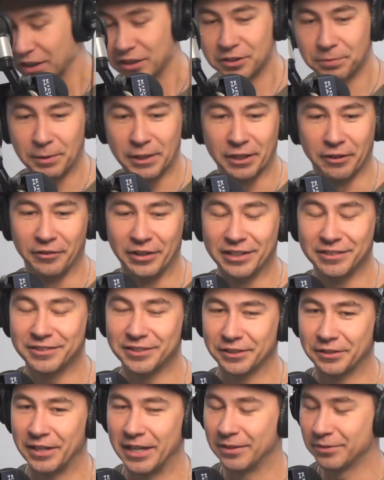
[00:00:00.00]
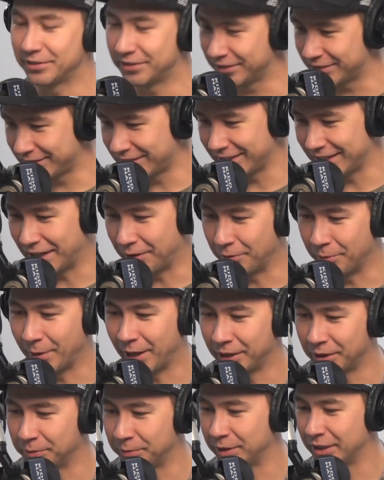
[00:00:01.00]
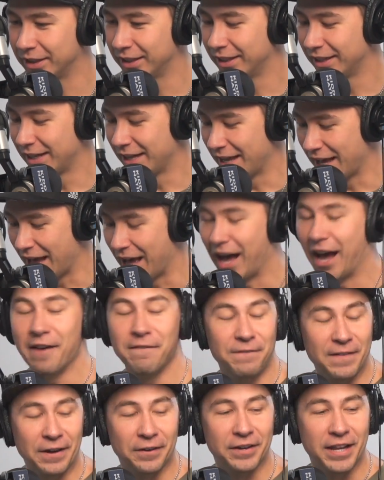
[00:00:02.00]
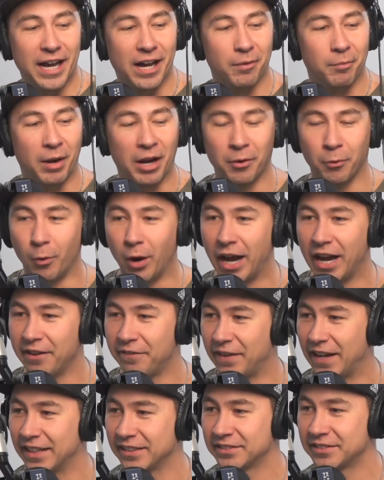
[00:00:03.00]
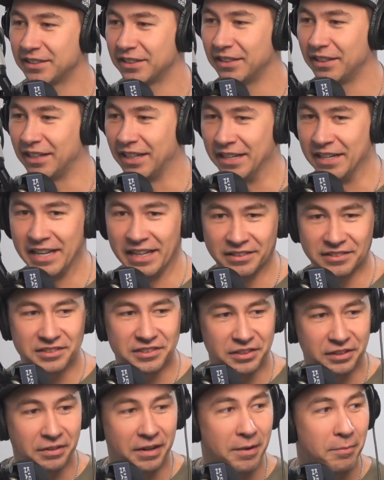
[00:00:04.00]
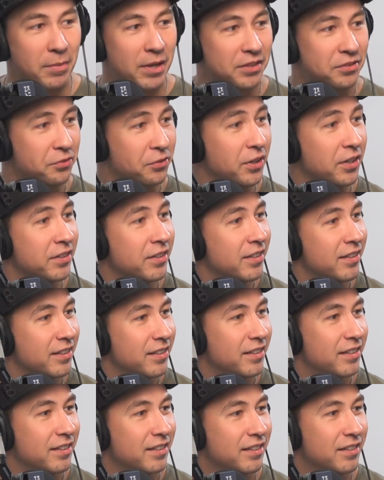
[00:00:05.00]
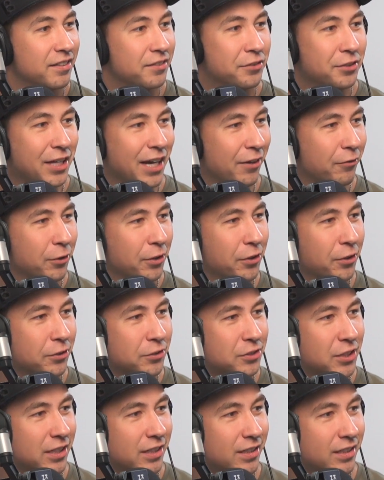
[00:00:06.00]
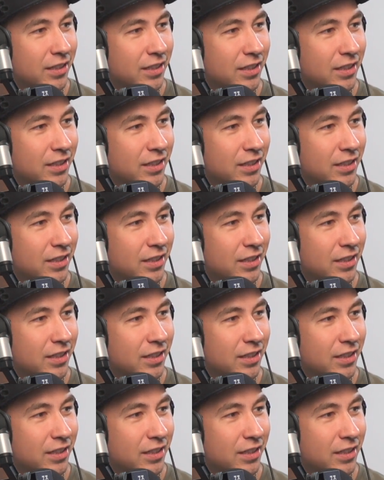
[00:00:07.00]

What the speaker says: Speaking of Instagram, since that reminded me, I found out my wife has an Instagram best friend. Do you have one of those, Jenna?